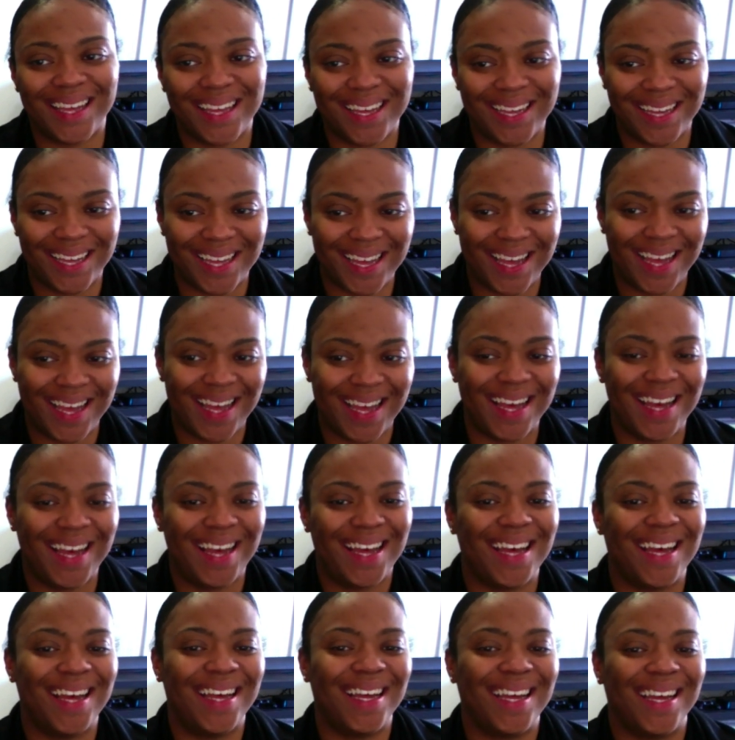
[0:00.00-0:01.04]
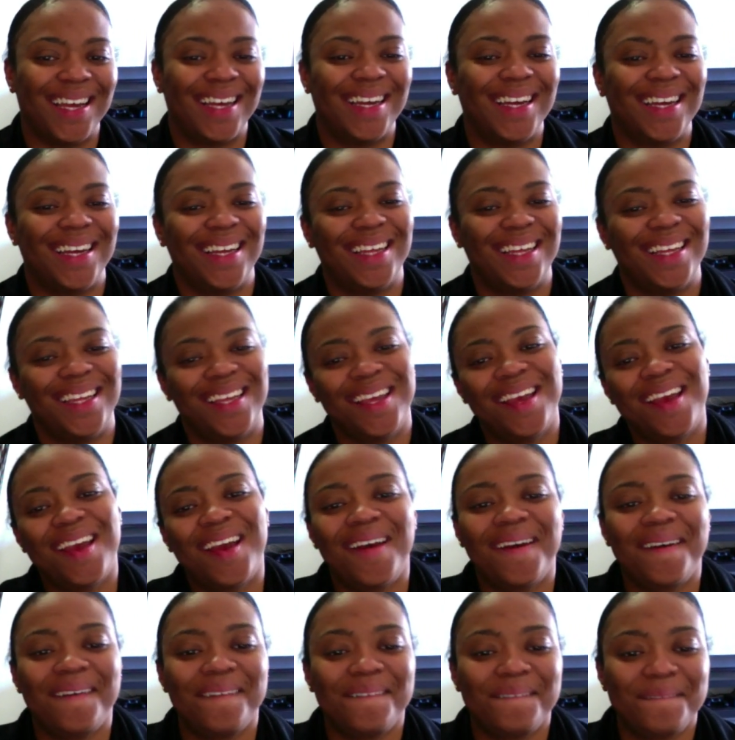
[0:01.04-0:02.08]

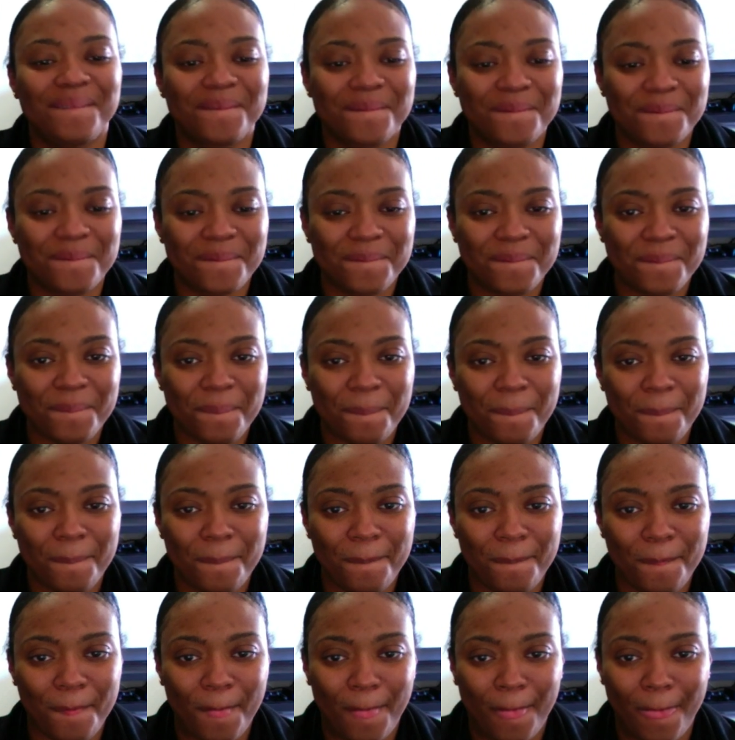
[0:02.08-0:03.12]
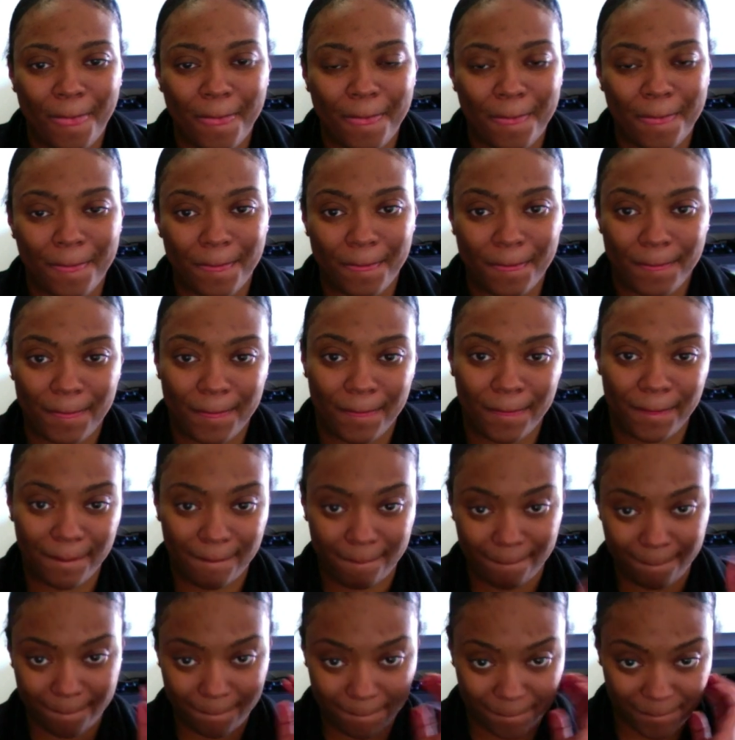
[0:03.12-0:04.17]

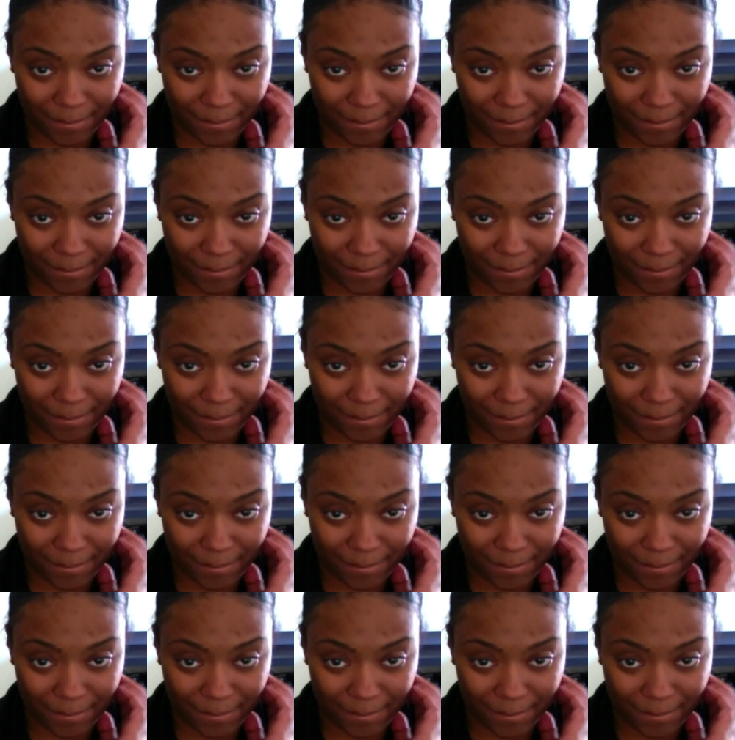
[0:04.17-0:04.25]
[no speech]